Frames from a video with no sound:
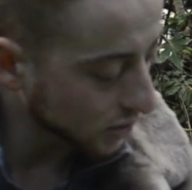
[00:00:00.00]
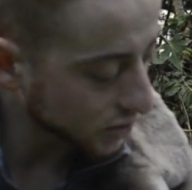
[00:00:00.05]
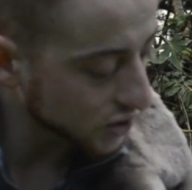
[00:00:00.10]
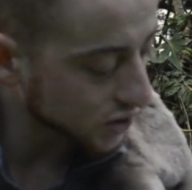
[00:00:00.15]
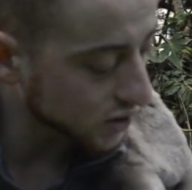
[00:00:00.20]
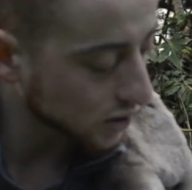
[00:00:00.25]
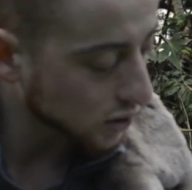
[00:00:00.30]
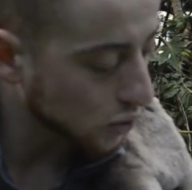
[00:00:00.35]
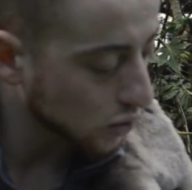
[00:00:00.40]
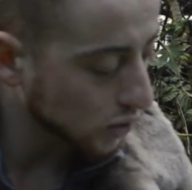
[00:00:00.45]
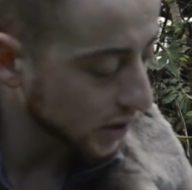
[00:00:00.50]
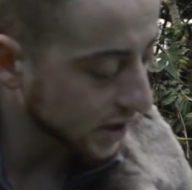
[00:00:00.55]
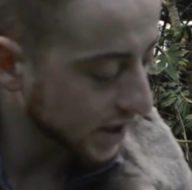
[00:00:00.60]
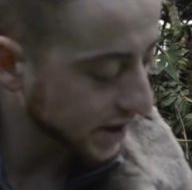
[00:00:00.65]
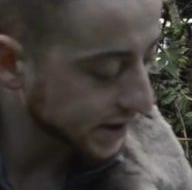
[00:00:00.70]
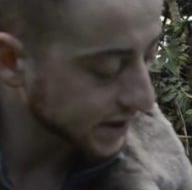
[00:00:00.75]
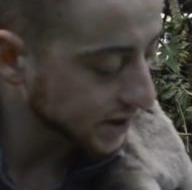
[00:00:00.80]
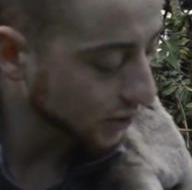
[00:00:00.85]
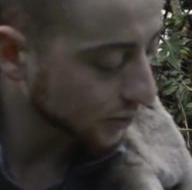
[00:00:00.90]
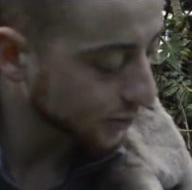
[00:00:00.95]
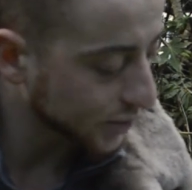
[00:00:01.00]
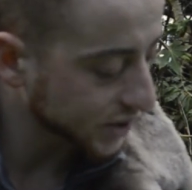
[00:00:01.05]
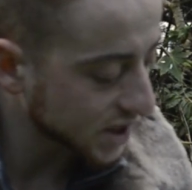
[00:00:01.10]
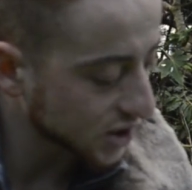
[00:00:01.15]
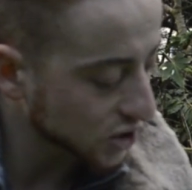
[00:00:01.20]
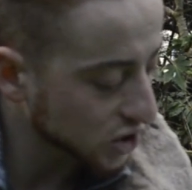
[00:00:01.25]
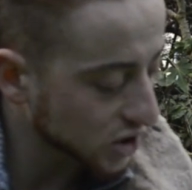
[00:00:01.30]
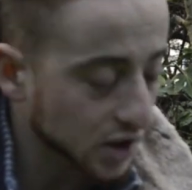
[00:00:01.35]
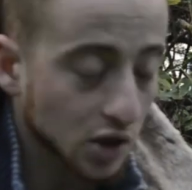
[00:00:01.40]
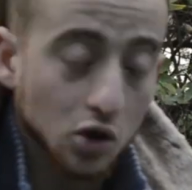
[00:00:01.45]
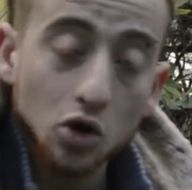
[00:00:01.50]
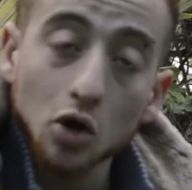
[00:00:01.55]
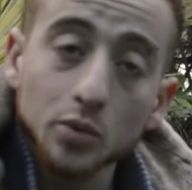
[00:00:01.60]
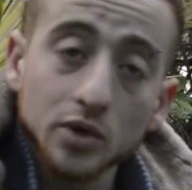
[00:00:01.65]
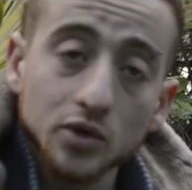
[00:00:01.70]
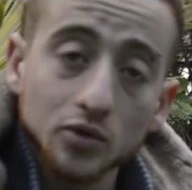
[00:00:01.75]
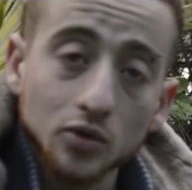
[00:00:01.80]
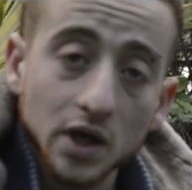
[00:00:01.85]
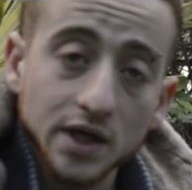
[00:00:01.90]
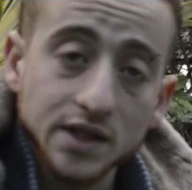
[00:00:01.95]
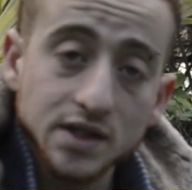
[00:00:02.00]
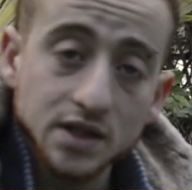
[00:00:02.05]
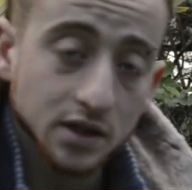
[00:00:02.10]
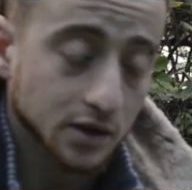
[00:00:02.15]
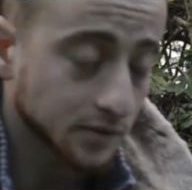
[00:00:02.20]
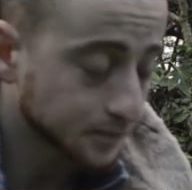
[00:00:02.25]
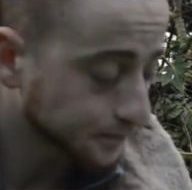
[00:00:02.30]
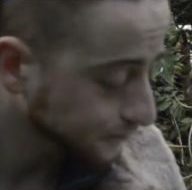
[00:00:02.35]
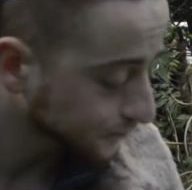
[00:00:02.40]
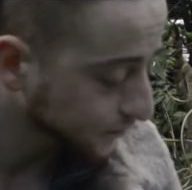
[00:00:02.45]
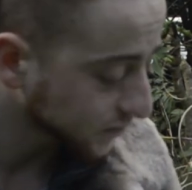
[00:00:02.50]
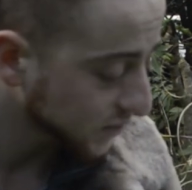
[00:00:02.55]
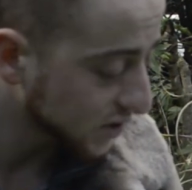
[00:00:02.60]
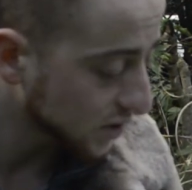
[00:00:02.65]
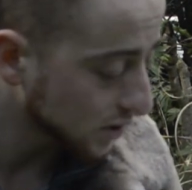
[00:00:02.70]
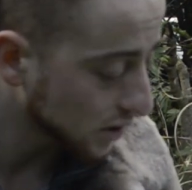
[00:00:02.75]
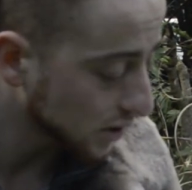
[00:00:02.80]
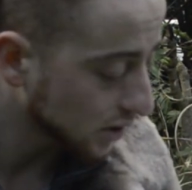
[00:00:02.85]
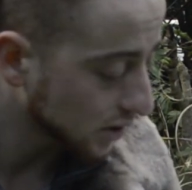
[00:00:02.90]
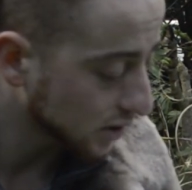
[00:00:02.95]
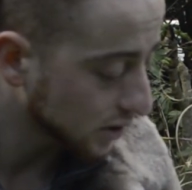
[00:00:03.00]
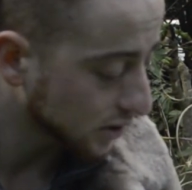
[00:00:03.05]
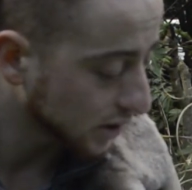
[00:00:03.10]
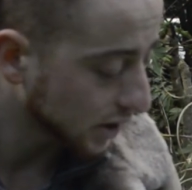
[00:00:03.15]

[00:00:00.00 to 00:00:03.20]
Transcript: just a coordinator and potentially a copywriter to